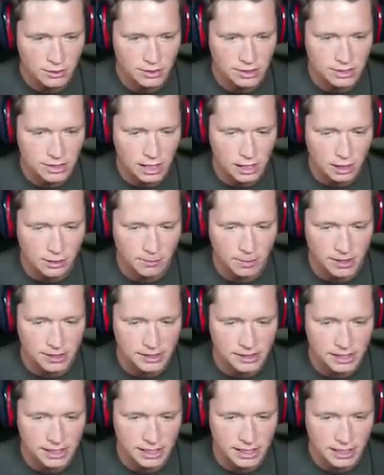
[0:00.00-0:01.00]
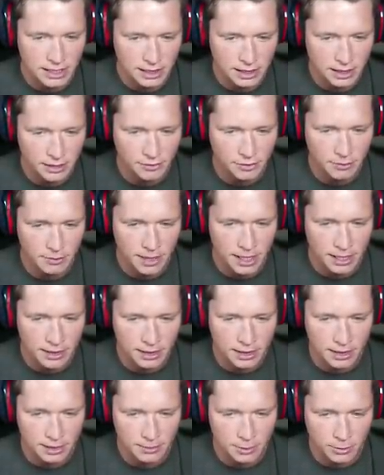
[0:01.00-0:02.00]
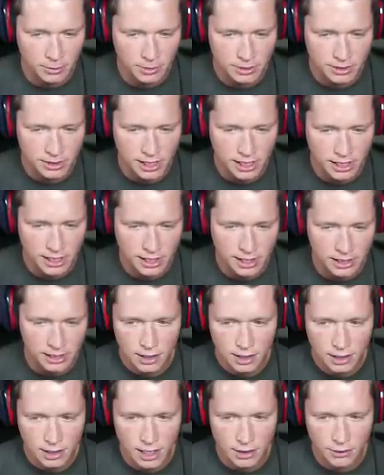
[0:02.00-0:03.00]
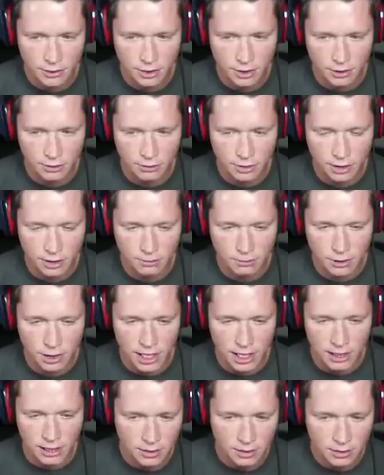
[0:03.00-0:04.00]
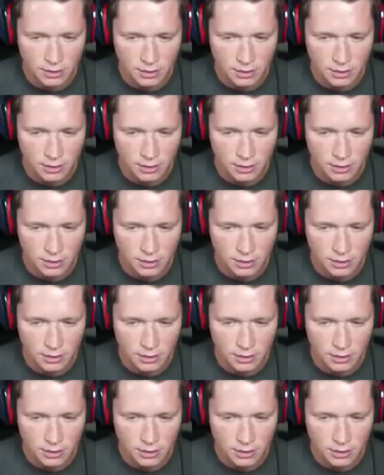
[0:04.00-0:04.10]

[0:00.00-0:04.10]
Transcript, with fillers: was not our best D off the bat there, but we'll take it. And now we're gonna run the break.